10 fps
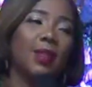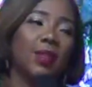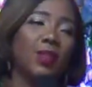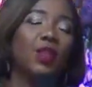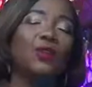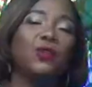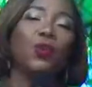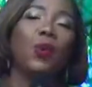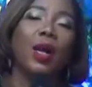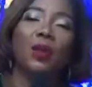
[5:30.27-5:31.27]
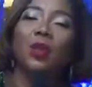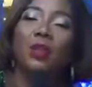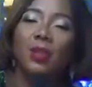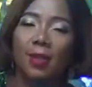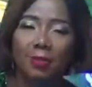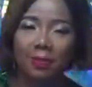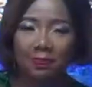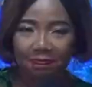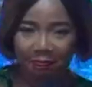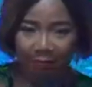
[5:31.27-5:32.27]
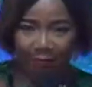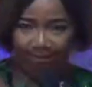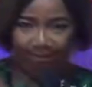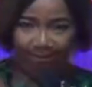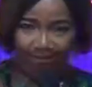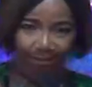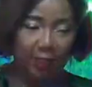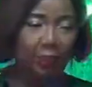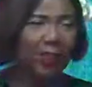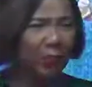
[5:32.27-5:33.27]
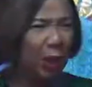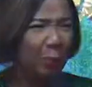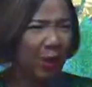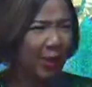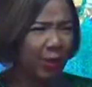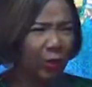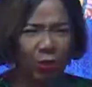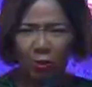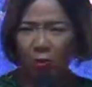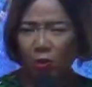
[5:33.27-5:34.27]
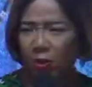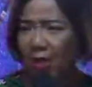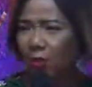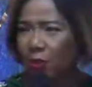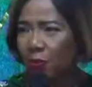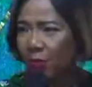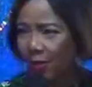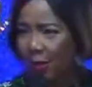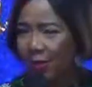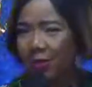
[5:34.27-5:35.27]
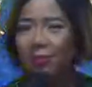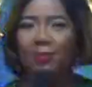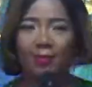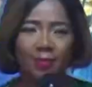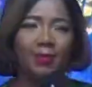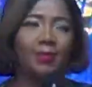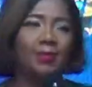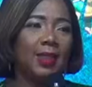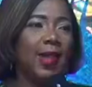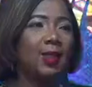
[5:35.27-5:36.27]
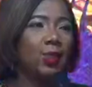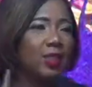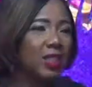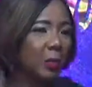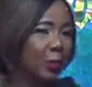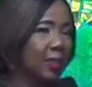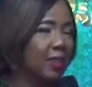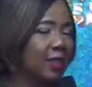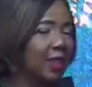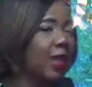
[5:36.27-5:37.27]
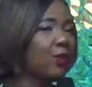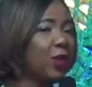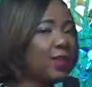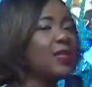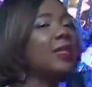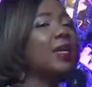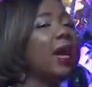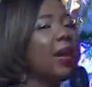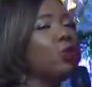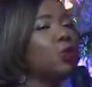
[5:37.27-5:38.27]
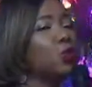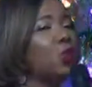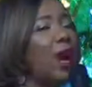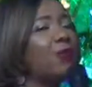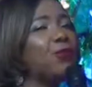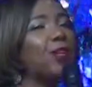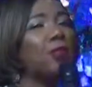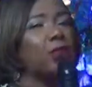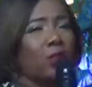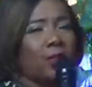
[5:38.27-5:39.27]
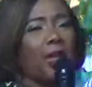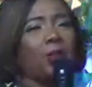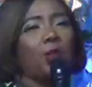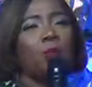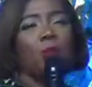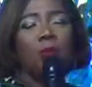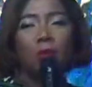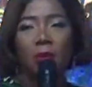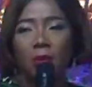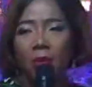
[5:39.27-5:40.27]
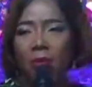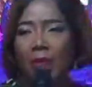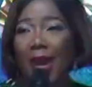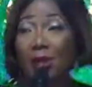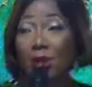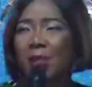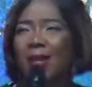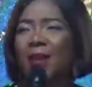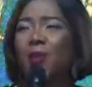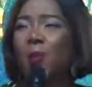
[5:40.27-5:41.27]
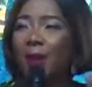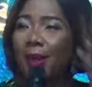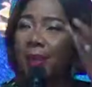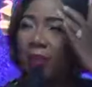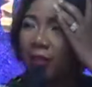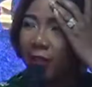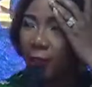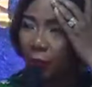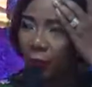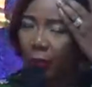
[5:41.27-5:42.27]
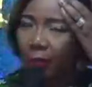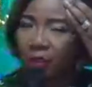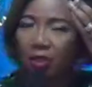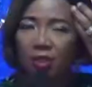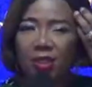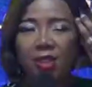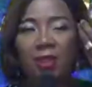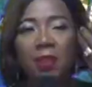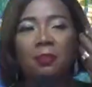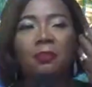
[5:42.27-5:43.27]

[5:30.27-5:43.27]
If you are not, even if you are pregnant, you should be able to stand up, right? And no sick person is here. If you are sick, I want you to have faith. Just stand up. As you stand up right now, healing will come in Jesus' name.